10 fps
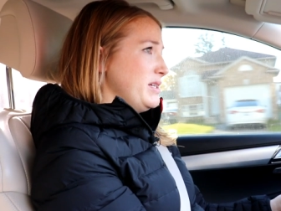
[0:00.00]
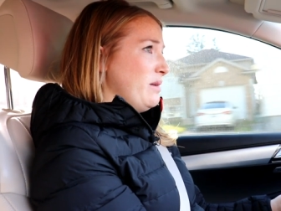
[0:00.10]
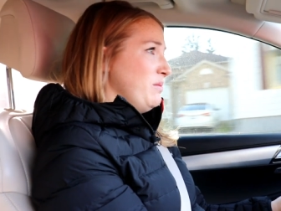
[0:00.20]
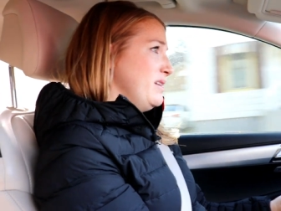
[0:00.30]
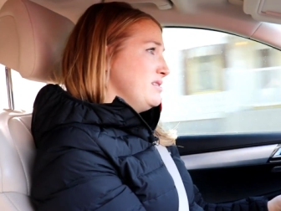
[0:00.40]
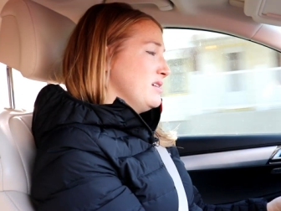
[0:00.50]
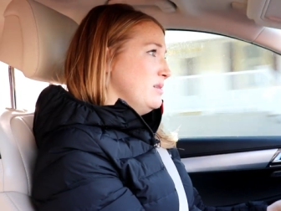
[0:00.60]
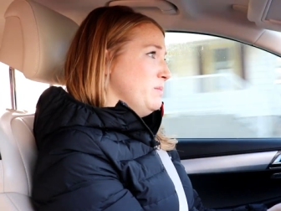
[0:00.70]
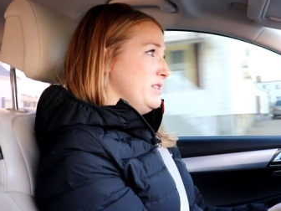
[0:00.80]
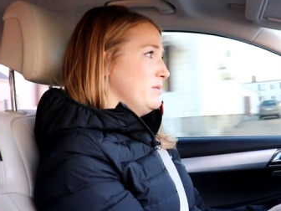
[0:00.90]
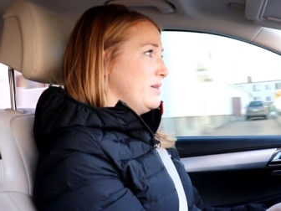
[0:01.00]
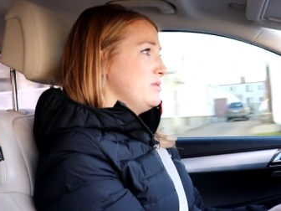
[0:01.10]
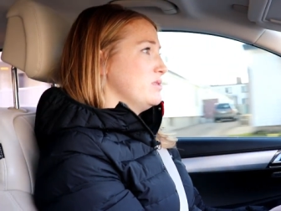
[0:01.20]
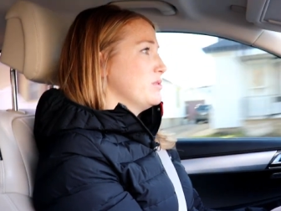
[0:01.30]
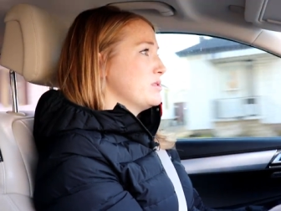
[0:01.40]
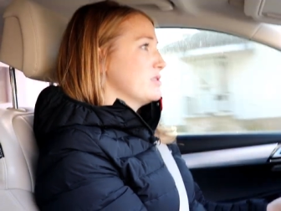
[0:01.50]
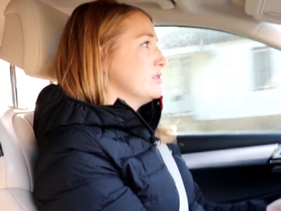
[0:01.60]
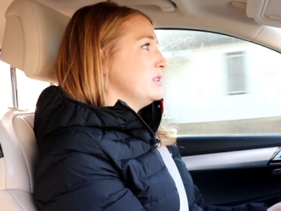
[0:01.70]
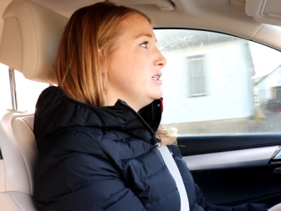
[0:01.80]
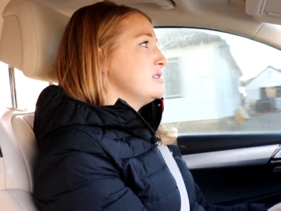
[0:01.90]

10 minutes on the bus route. So certainly